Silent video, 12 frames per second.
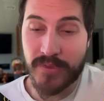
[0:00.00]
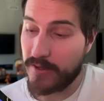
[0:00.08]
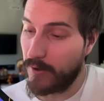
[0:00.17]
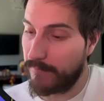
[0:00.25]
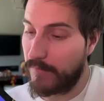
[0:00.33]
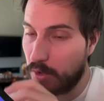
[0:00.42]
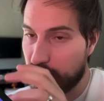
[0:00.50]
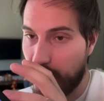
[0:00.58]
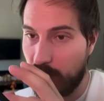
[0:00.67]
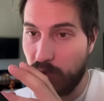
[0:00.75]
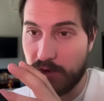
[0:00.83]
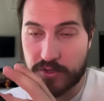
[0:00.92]
you know, focus
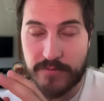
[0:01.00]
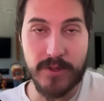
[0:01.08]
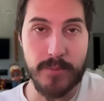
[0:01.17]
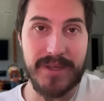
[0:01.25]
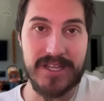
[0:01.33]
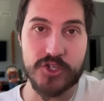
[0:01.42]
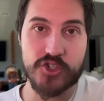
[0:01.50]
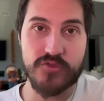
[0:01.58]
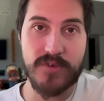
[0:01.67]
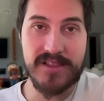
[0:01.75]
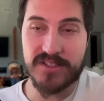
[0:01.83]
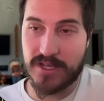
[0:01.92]
on their biggest
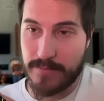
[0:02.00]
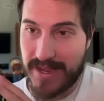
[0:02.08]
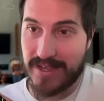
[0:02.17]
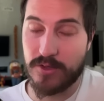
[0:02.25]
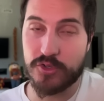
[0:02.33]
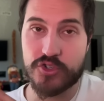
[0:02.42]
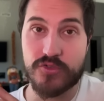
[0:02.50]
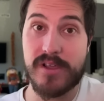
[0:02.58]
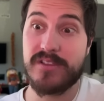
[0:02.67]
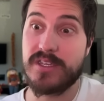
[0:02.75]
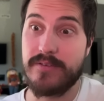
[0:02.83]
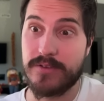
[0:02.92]
strengths and making those
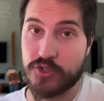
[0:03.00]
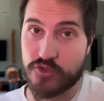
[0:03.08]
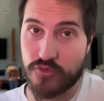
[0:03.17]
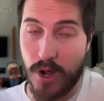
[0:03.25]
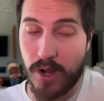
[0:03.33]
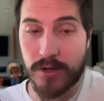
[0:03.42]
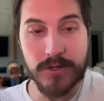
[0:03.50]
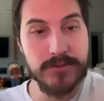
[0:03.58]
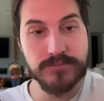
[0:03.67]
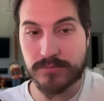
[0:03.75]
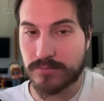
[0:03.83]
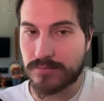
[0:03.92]
strengths even
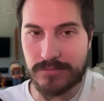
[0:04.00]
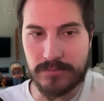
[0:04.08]
stronger.